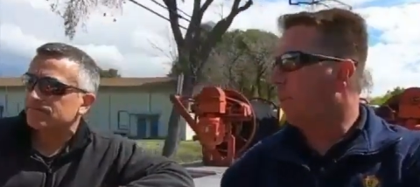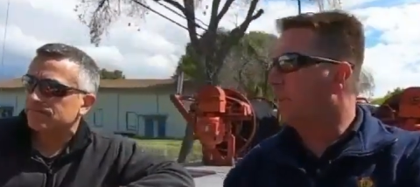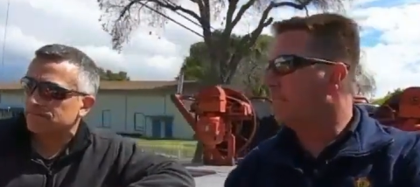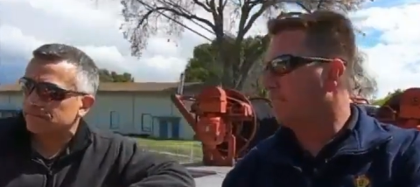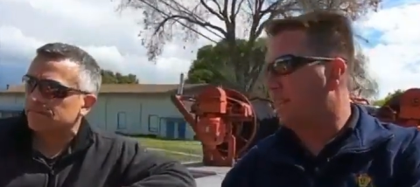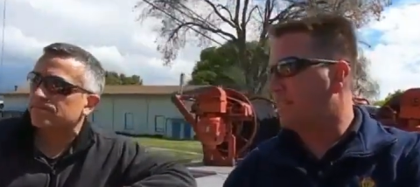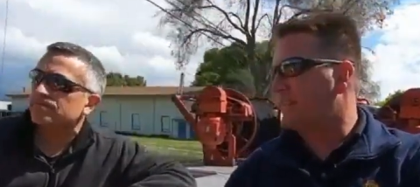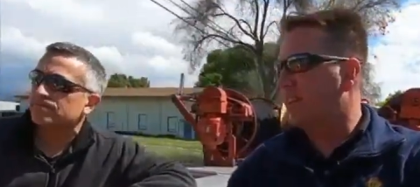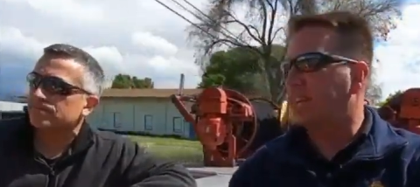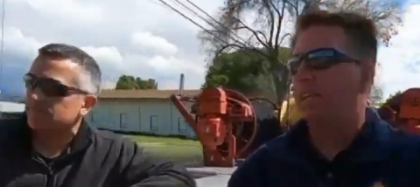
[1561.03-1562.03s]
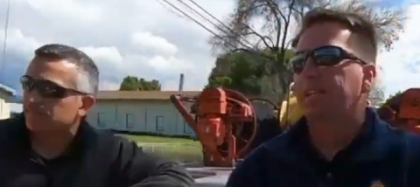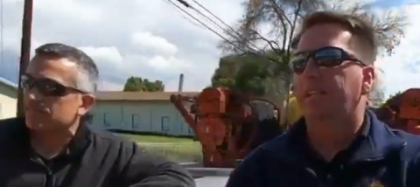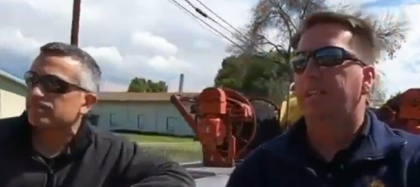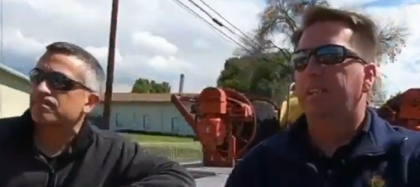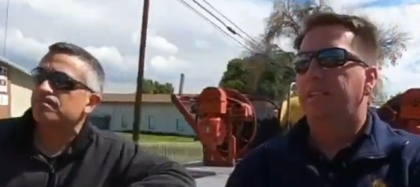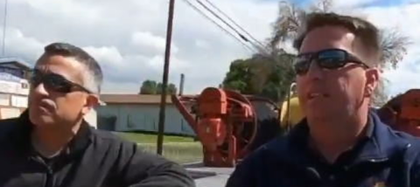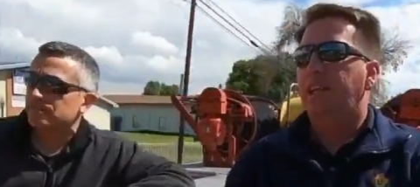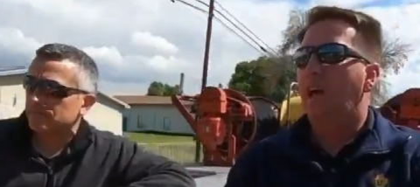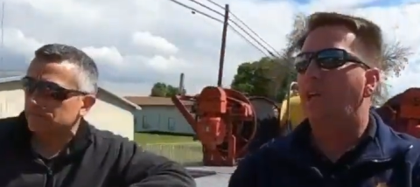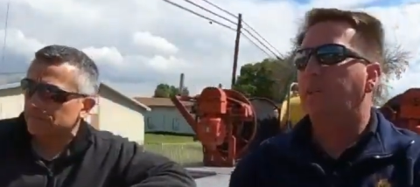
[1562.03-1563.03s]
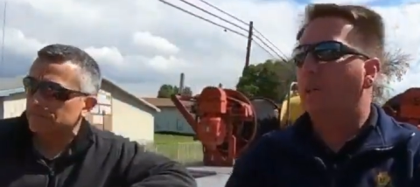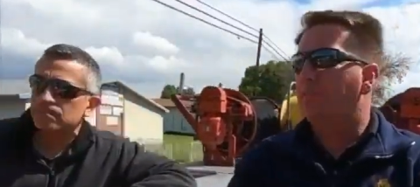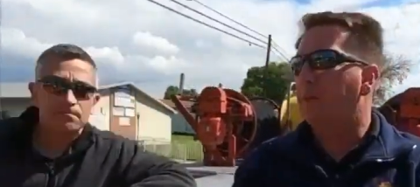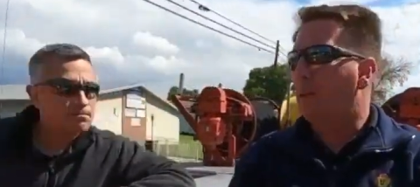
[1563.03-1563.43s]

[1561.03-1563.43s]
Speaker 1: as easy. You know, give them a